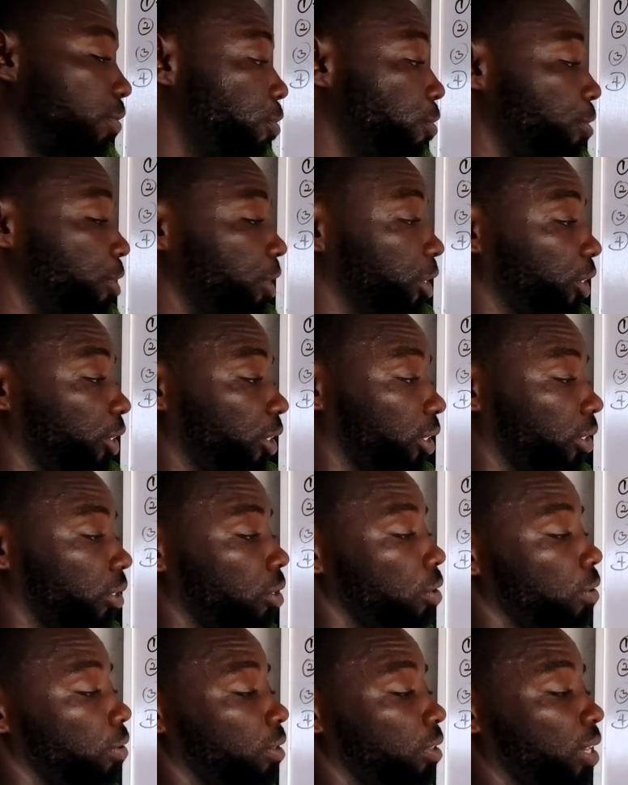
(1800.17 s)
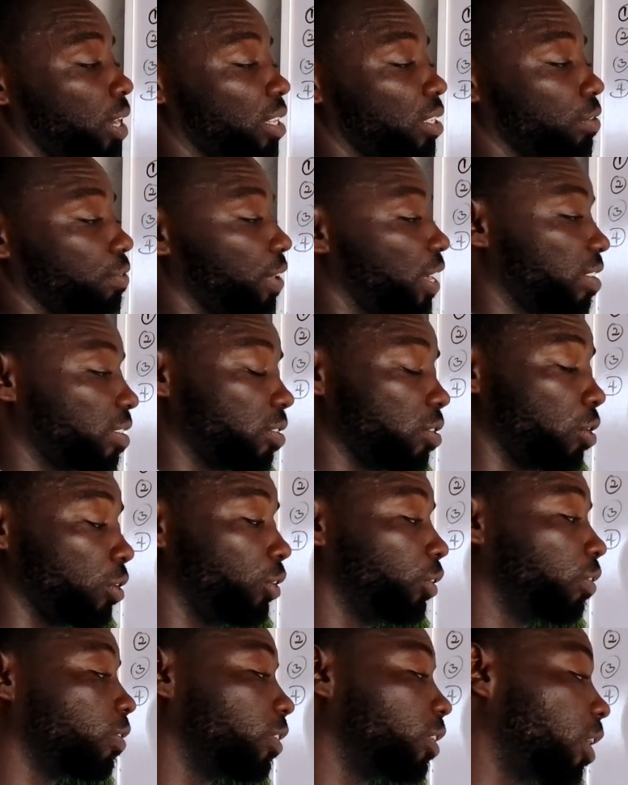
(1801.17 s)
orange. Transverse,
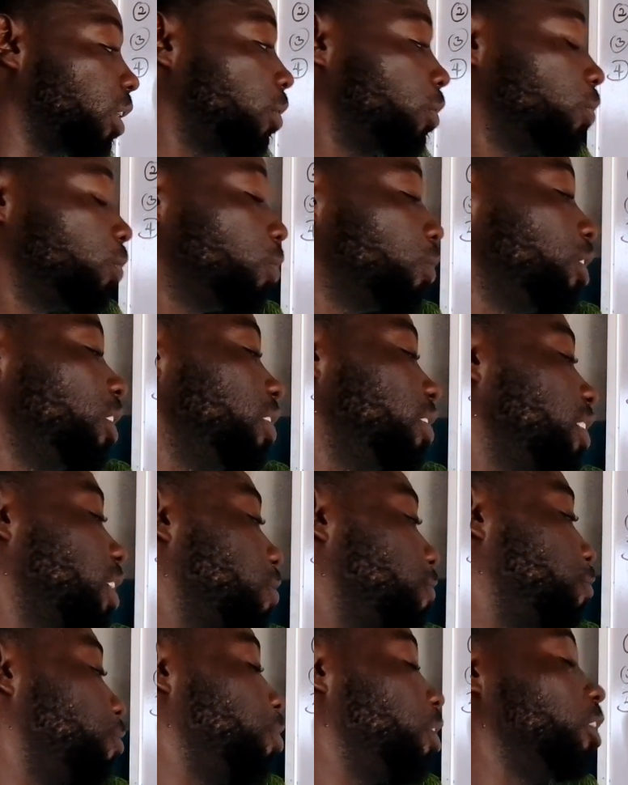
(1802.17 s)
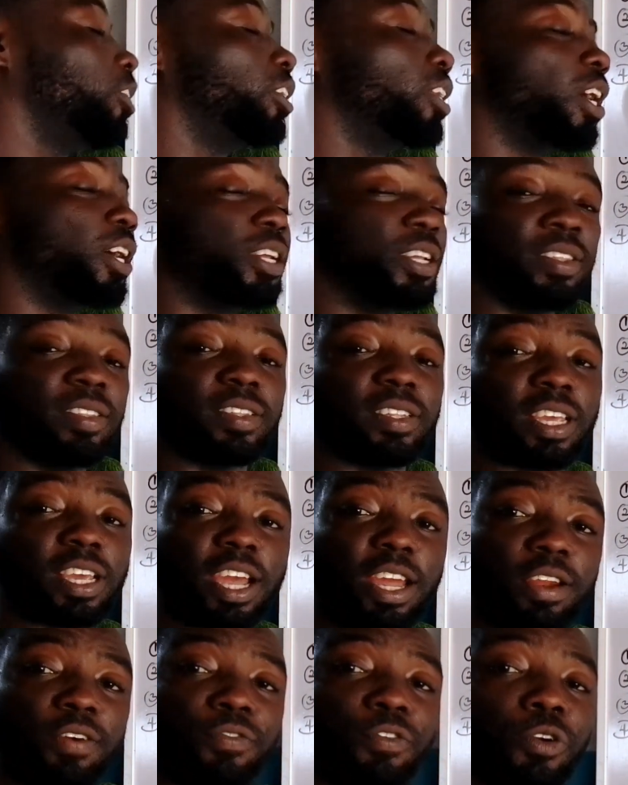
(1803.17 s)
longitudinal. So this kind of orange now is a
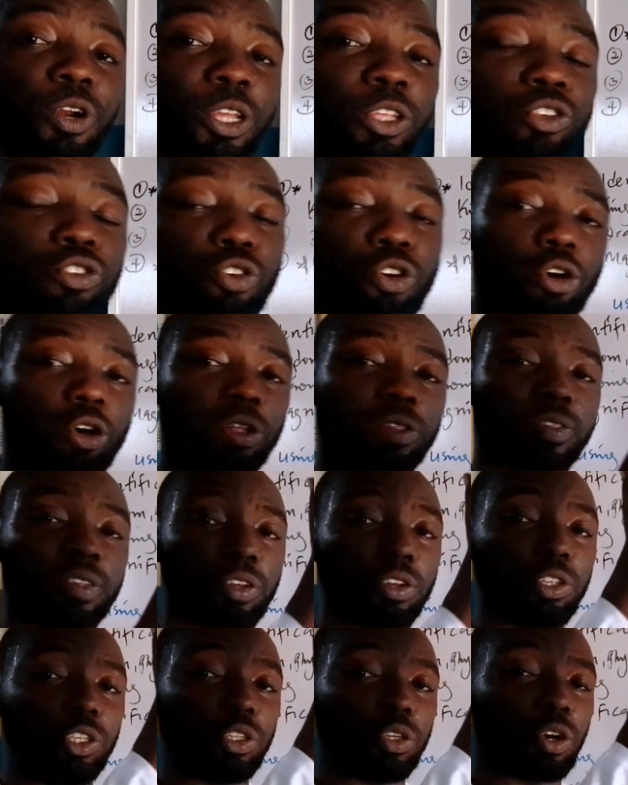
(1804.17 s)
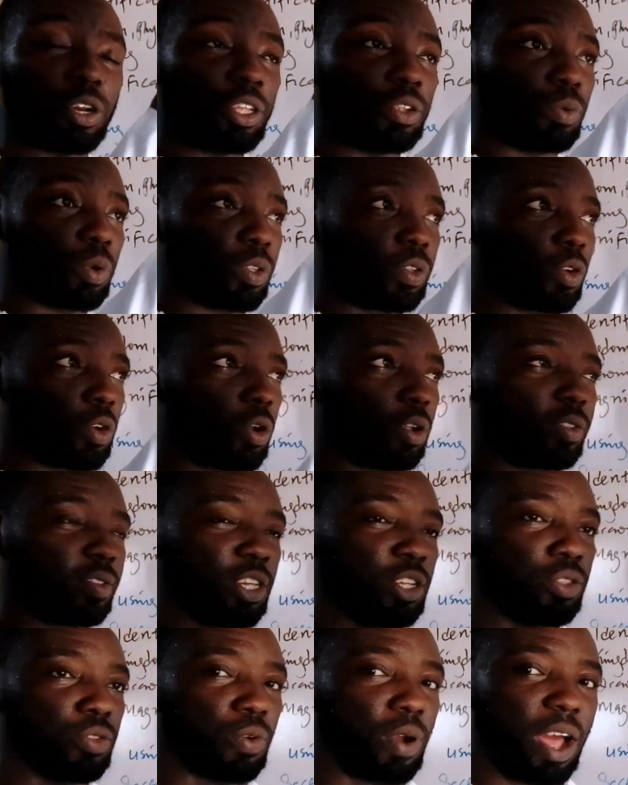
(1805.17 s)
kind of orange you cut. The orange was cut
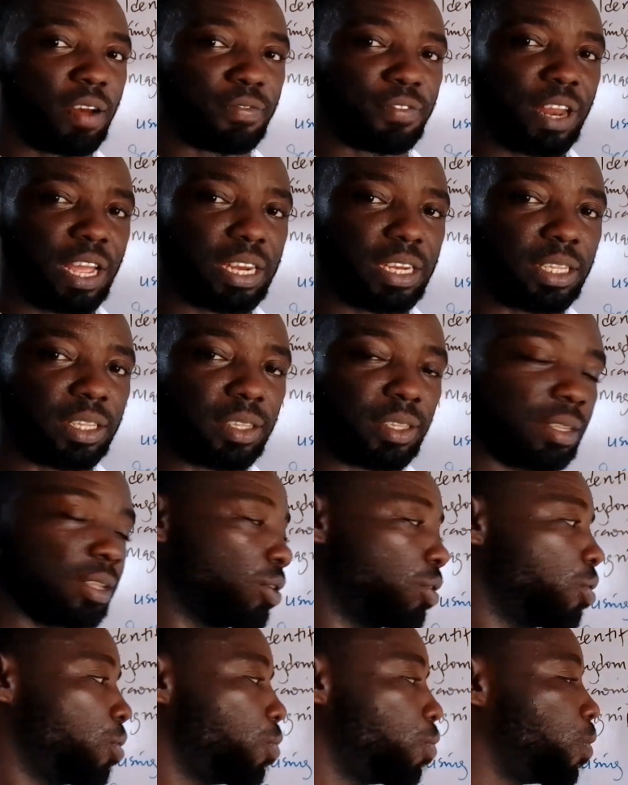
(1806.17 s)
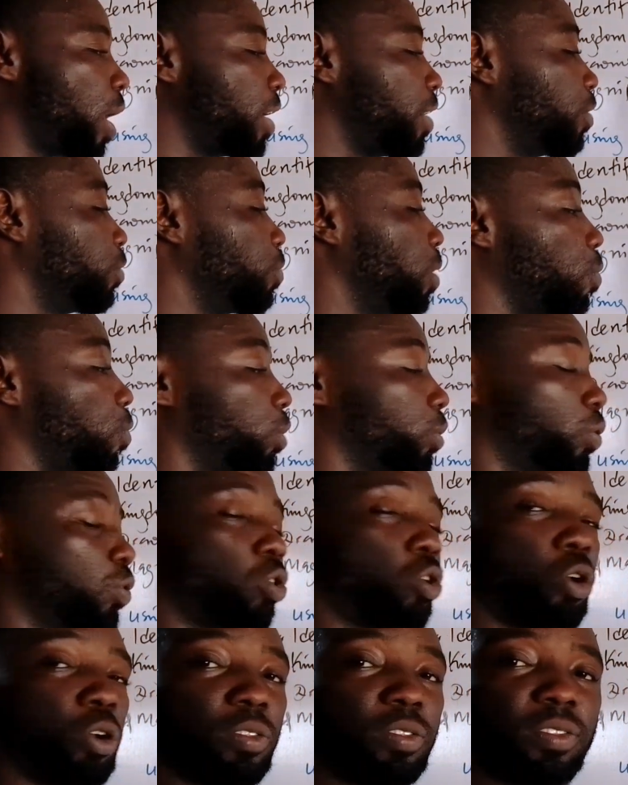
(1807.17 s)
into half like this. While this one was
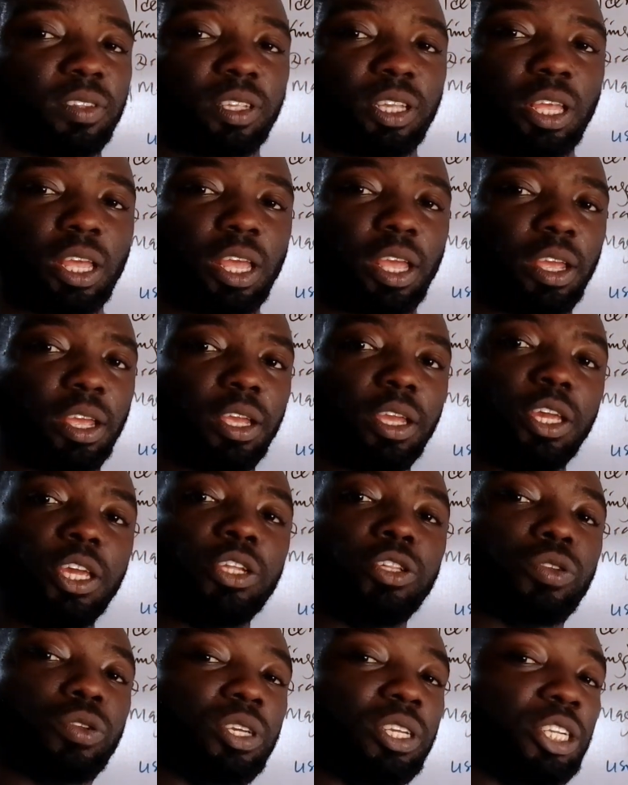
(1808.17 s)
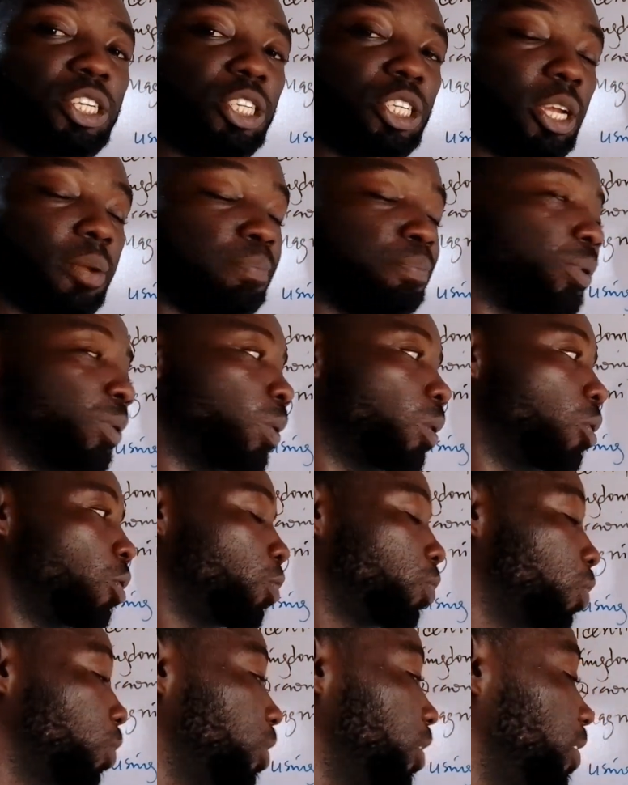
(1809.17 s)
cut into this shape.
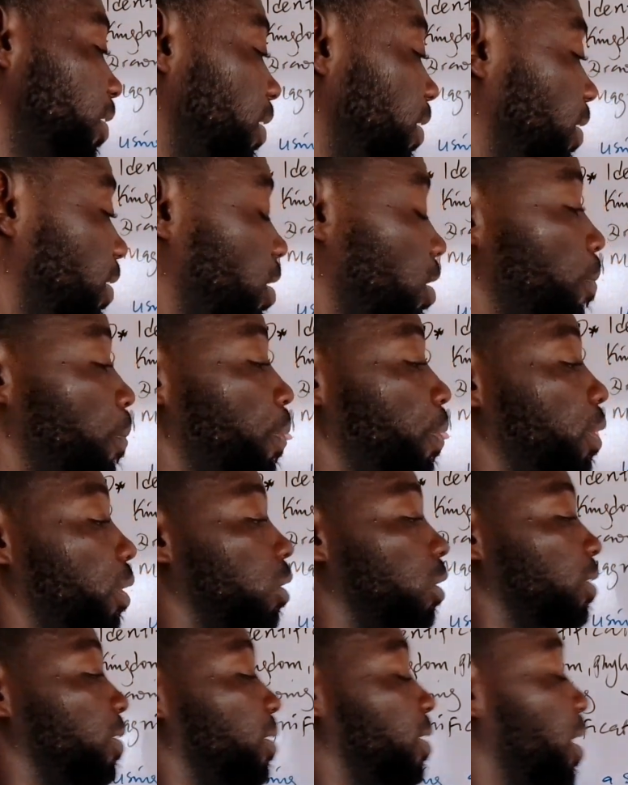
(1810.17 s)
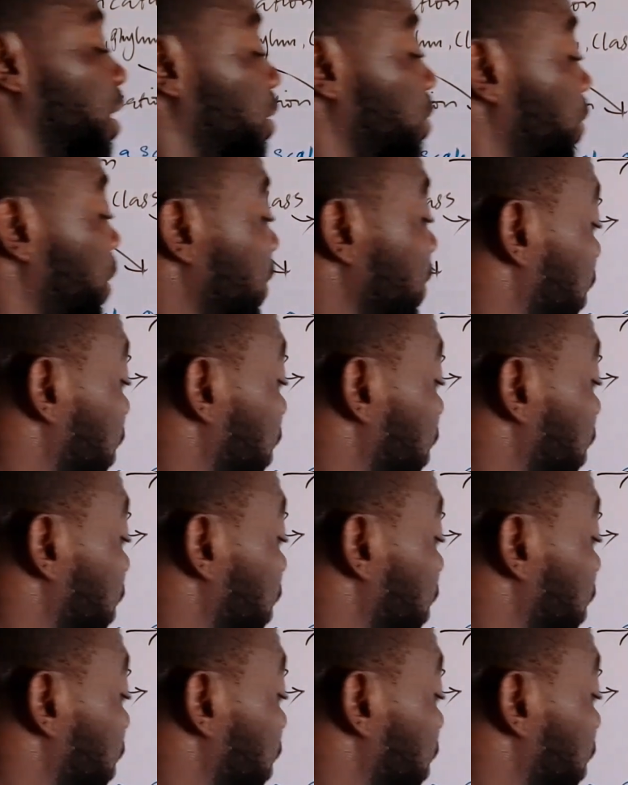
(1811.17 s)
So this is transverse